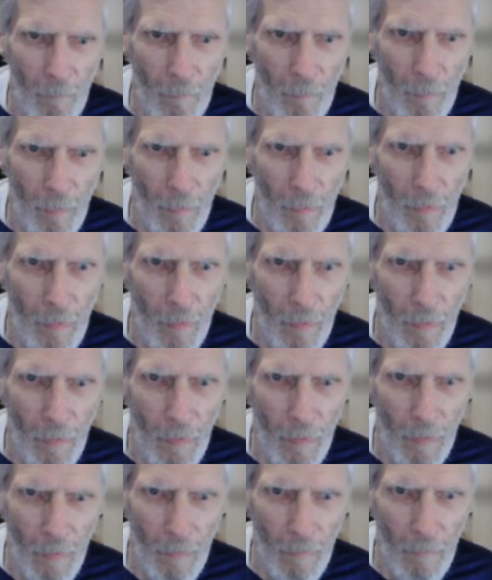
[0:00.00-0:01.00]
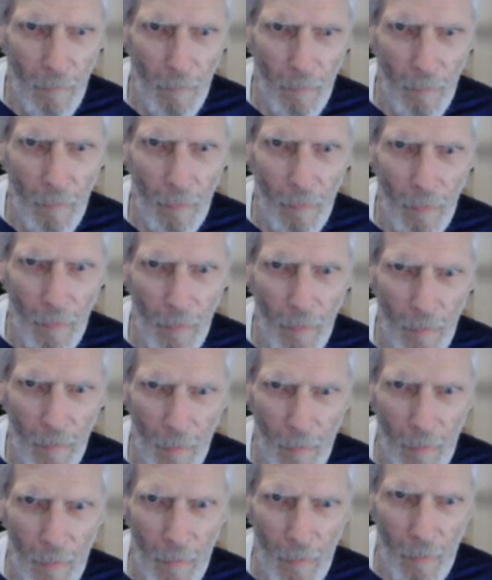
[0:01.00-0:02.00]

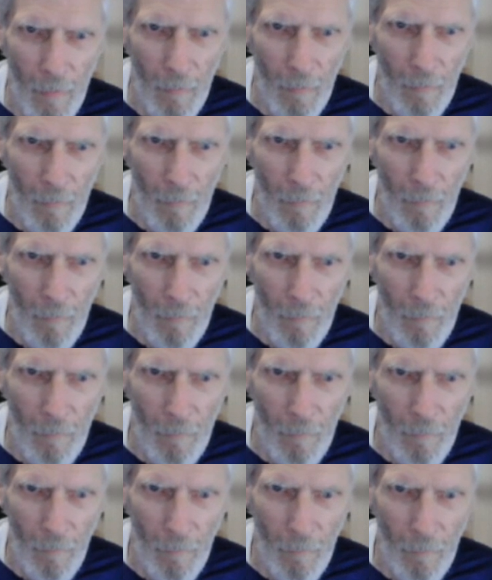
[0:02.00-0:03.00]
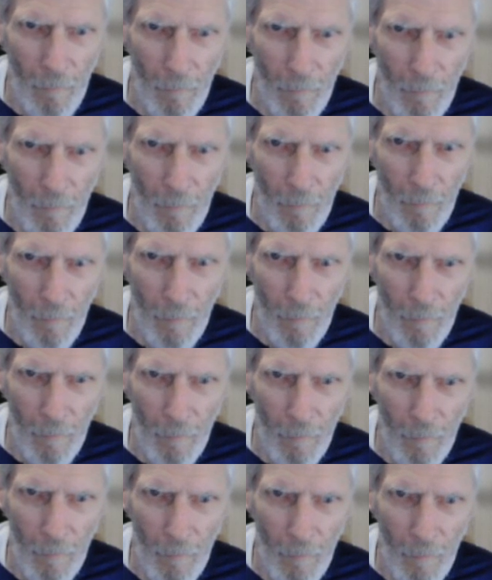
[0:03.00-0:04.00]

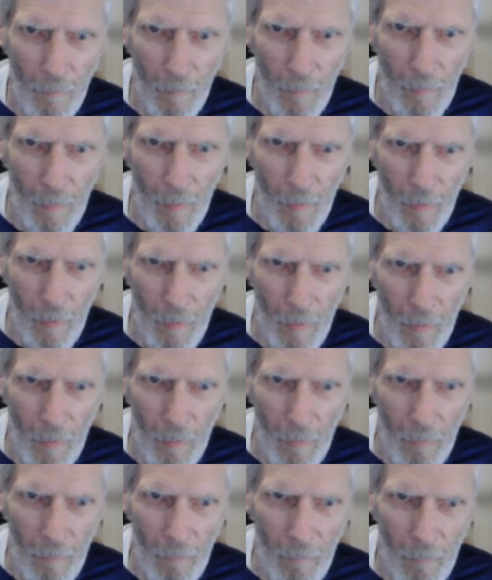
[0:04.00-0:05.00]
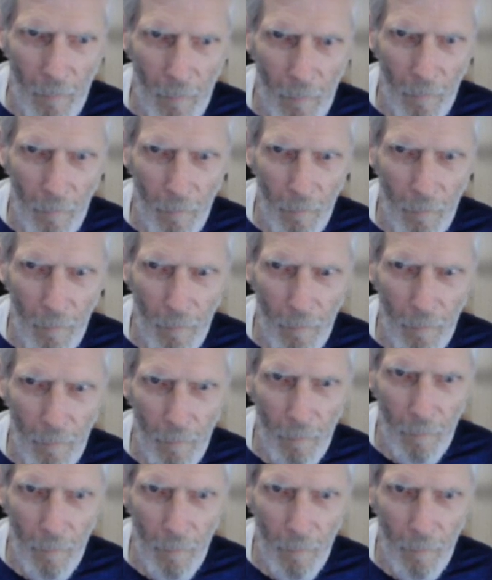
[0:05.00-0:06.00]

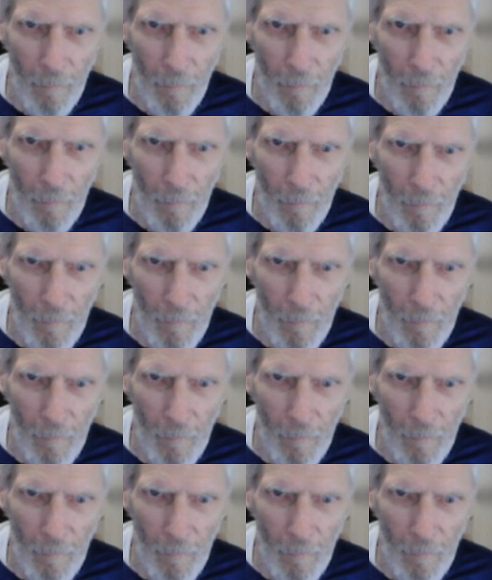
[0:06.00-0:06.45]
(silent)